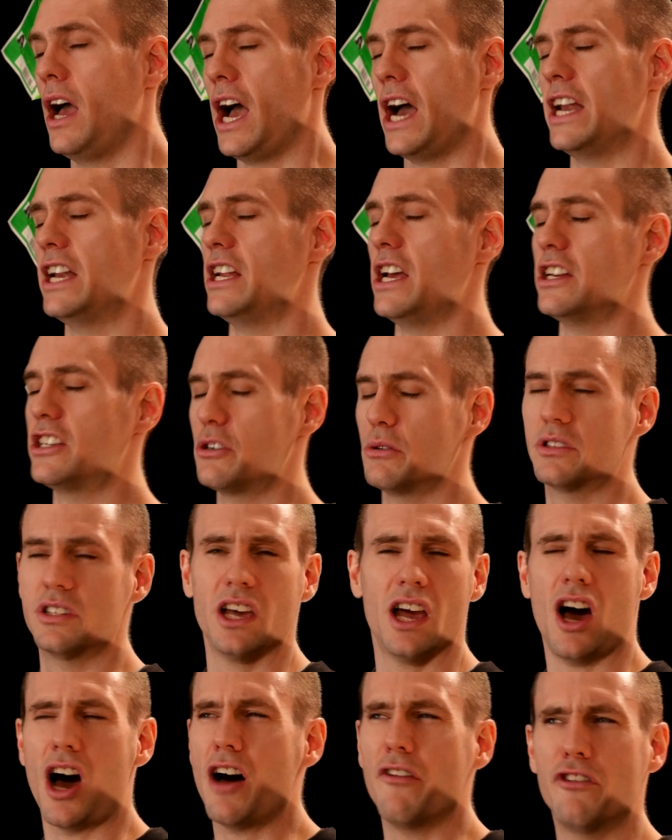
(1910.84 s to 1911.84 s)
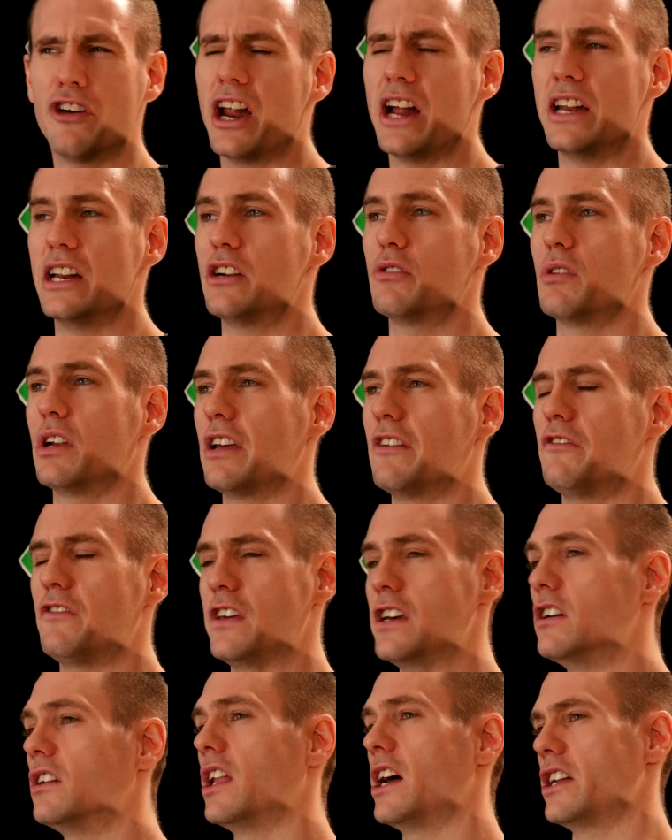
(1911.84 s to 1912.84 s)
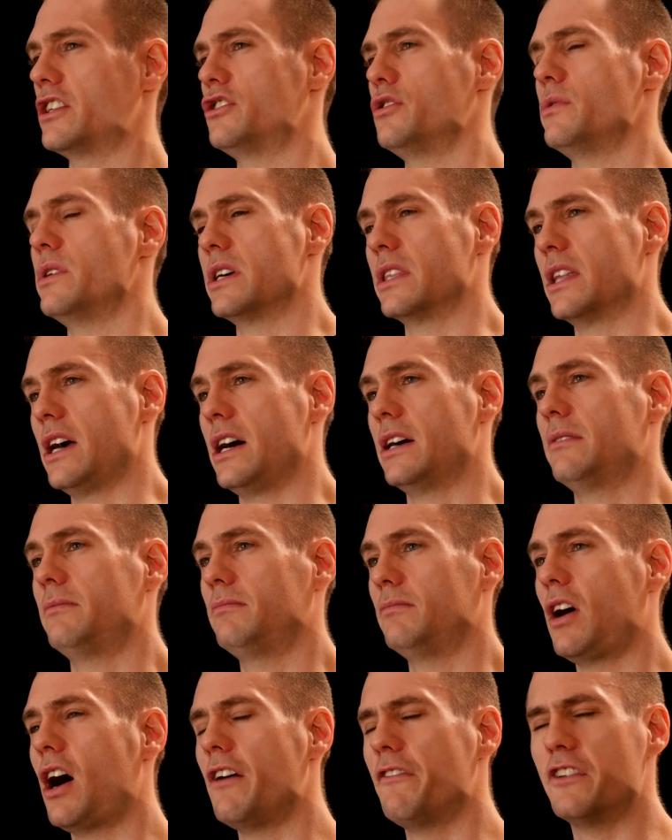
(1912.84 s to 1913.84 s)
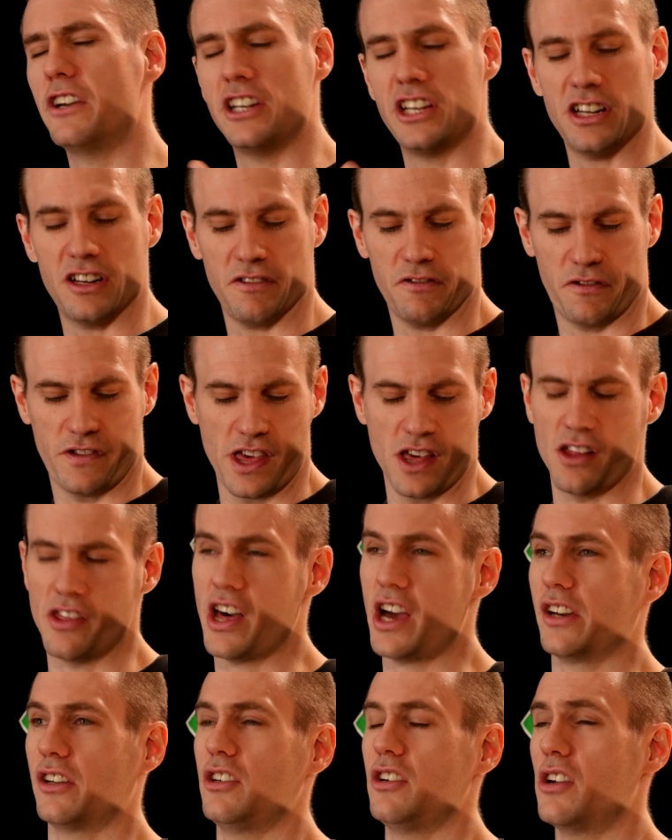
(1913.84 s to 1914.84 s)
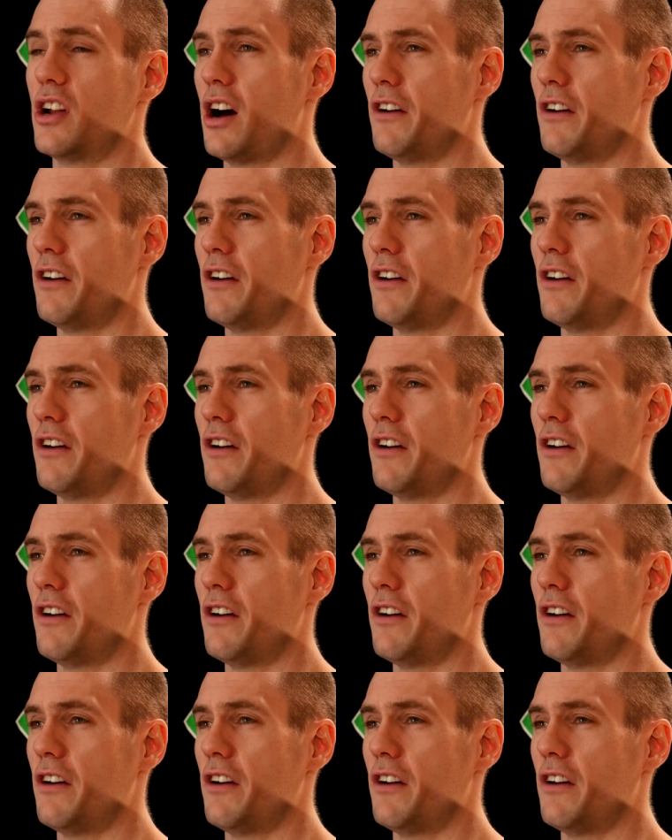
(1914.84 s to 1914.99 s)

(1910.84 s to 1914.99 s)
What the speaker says: And she would say, often I didn't really feel like doing that. Often it didn't feel that good.